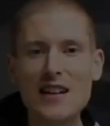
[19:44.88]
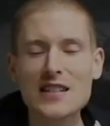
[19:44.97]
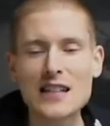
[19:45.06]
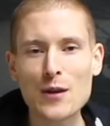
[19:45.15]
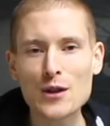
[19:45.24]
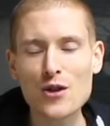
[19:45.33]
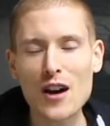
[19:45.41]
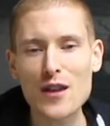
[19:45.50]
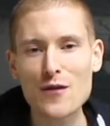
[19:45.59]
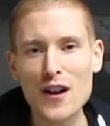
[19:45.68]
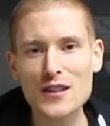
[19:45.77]
So now we'll try
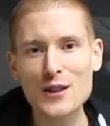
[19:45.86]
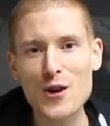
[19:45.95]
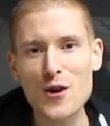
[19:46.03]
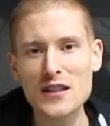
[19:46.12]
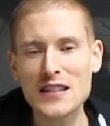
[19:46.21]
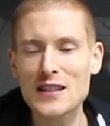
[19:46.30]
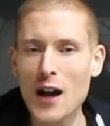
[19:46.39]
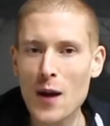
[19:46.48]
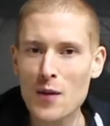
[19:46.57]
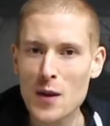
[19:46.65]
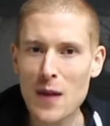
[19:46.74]
the verse and chorus in
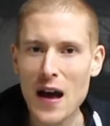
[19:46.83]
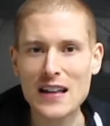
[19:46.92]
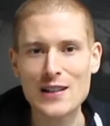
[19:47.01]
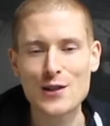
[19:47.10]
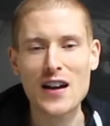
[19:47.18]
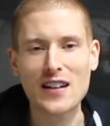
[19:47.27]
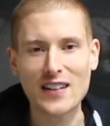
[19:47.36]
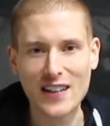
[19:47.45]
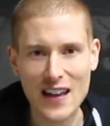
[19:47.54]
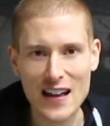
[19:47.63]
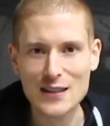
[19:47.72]
time with a backing track,
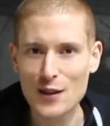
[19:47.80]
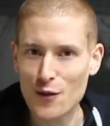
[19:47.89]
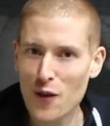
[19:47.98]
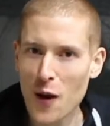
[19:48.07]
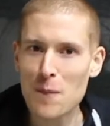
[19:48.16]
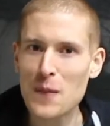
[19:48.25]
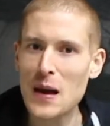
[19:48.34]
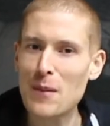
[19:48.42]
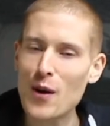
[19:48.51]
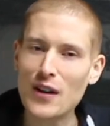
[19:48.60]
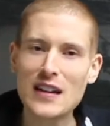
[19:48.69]
okay? So the fun
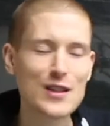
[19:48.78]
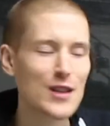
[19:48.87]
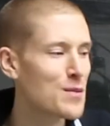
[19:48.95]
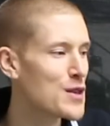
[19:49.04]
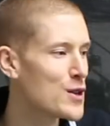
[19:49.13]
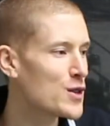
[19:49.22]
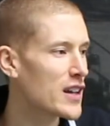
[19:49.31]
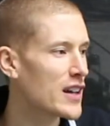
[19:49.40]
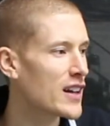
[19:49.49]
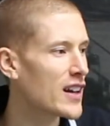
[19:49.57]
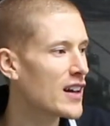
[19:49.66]
bit, putting it to the
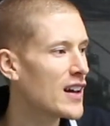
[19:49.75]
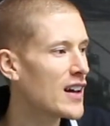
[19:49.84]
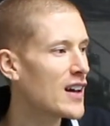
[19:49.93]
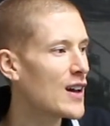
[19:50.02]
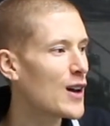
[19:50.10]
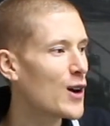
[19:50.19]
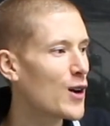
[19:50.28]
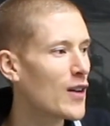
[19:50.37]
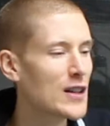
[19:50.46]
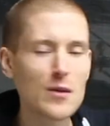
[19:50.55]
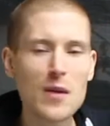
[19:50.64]
music.
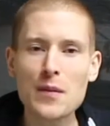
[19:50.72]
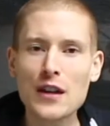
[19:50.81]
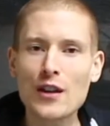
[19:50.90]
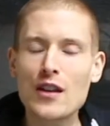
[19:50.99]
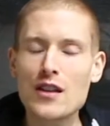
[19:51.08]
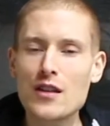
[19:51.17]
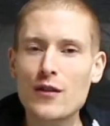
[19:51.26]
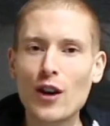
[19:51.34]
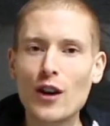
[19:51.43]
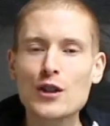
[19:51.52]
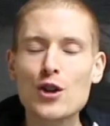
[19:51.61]
Alright, so remember you've
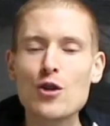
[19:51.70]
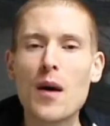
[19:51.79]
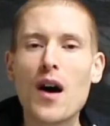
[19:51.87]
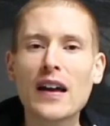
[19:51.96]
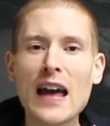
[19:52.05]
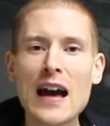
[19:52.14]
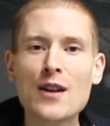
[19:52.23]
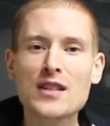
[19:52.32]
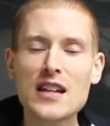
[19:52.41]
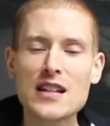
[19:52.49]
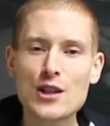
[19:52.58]
got a 2-bar
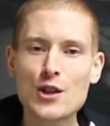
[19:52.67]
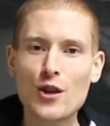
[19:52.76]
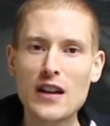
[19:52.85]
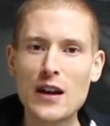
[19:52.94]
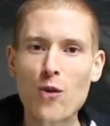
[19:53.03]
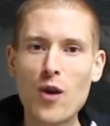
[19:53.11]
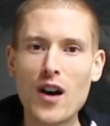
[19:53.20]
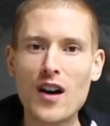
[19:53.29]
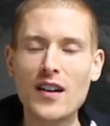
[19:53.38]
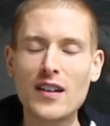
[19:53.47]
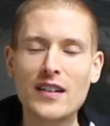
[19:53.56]
count in, so you'll hear
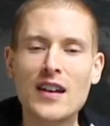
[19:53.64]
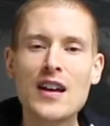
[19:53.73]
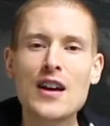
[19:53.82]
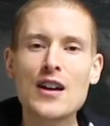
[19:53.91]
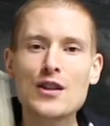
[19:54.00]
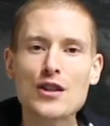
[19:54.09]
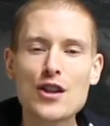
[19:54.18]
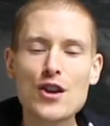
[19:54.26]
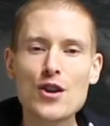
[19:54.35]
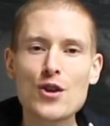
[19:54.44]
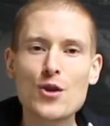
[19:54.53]
1,
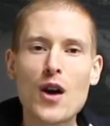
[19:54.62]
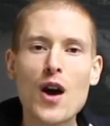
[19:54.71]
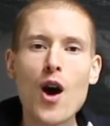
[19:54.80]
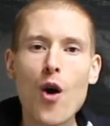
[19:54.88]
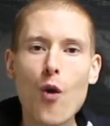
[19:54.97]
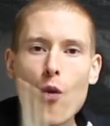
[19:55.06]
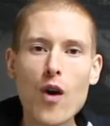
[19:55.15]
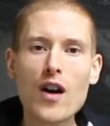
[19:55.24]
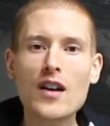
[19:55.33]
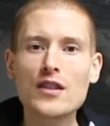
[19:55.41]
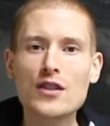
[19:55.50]
2,
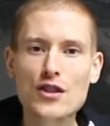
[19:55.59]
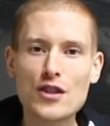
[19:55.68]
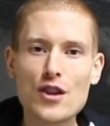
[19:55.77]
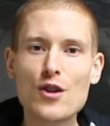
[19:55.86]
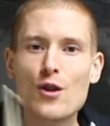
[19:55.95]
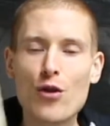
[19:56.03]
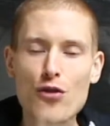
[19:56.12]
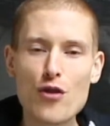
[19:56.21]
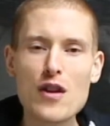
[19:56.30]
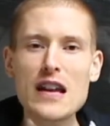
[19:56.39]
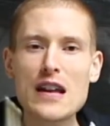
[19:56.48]
1, 2,
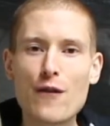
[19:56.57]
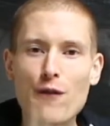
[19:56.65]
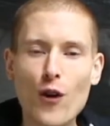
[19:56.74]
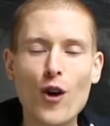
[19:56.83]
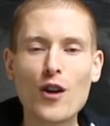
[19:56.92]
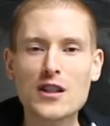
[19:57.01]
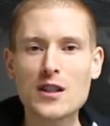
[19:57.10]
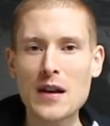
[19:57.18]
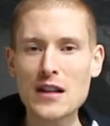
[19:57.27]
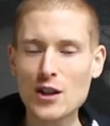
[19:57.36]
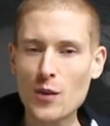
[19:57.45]
3, 4. So
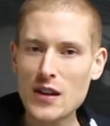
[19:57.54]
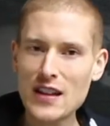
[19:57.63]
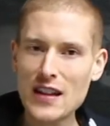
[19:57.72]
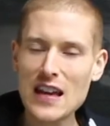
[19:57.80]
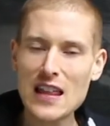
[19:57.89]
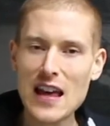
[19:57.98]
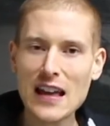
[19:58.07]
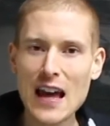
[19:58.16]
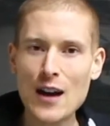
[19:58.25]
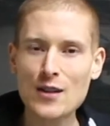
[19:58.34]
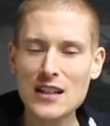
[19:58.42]
make sure when you hear that
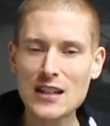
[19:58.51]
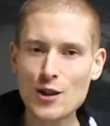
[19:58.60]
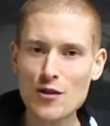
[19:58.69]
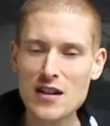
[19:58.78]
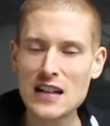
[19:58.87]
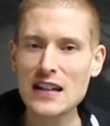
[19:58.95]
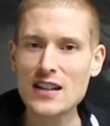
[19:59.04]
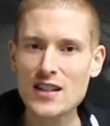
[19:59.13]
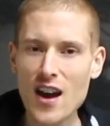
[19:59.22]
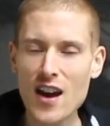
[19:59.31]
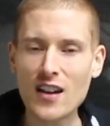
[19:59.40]
count in, you're really
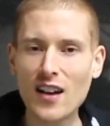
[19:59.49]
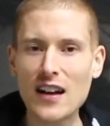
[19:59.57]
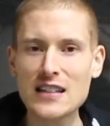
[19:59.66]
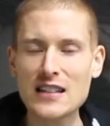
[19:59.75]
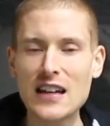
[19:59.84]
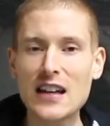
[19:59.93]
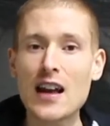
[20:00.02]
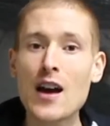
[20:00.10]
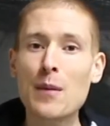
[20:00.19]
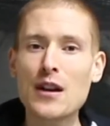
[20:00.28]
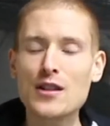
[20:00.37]
internalizing it,
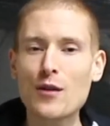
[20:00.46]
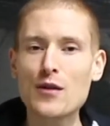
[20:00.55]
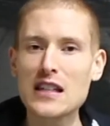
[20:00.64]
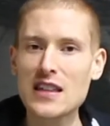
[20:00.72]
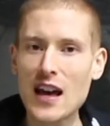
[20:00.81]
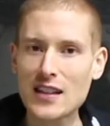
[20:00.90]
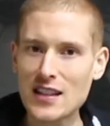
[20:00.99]
because obviously that's